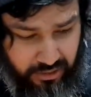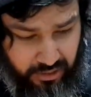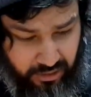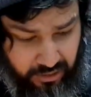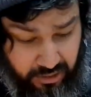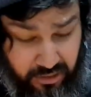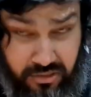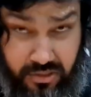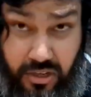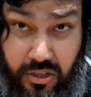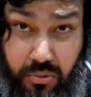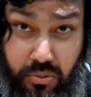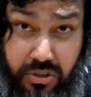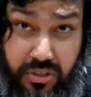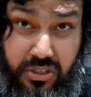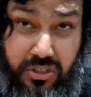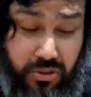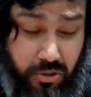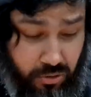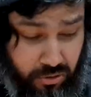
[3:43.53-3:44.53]
So can we
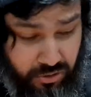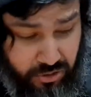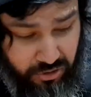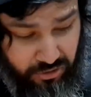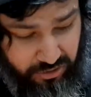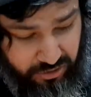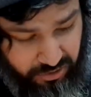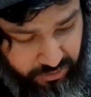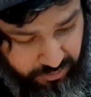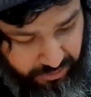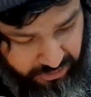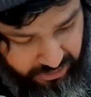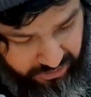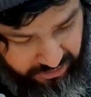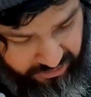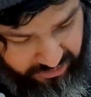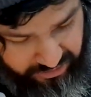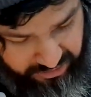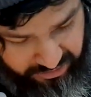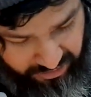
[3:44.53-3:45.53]
just launch on the Switch
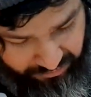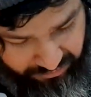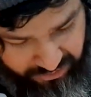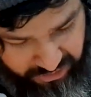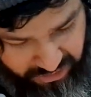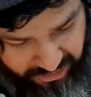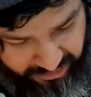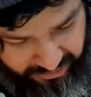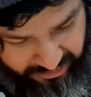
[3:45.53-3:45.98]
and just have a check